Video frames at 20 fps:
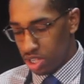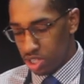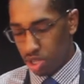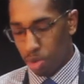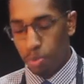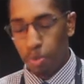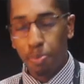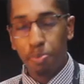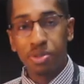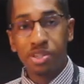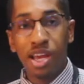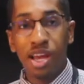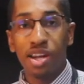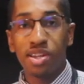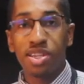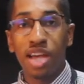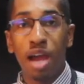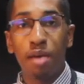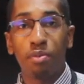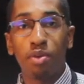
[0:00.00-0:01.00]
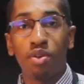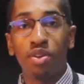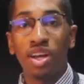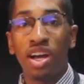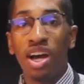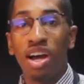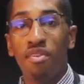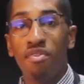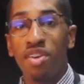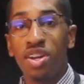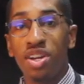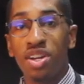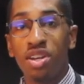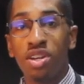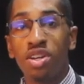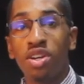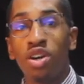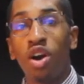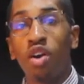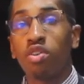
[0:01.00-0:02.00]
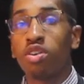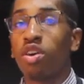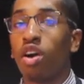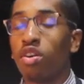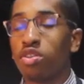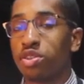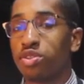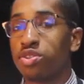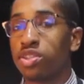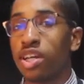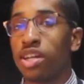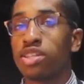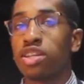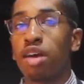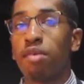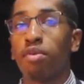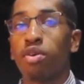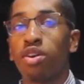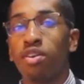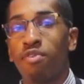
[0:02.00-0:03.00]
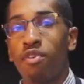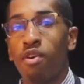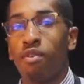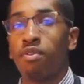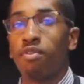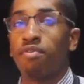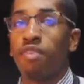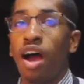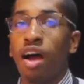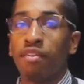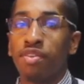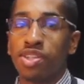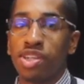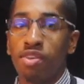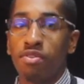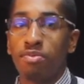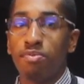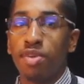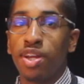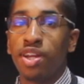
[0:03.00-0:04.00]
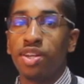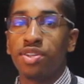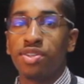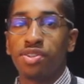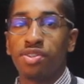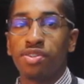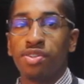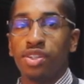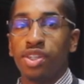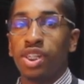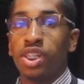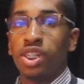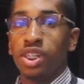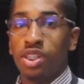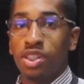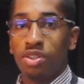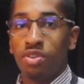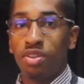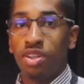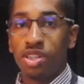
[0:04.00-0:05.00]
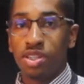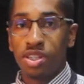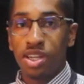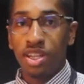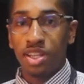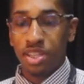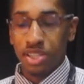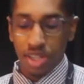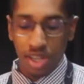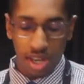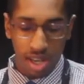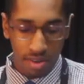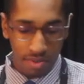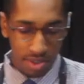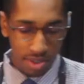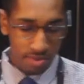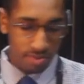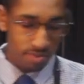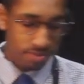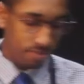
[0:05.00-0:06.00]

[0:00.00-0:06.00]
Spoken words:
So I'm going to set a timer on the oven, or you can also set a timer on your phone for 5 to 7 minutes. So let's get this in the oven.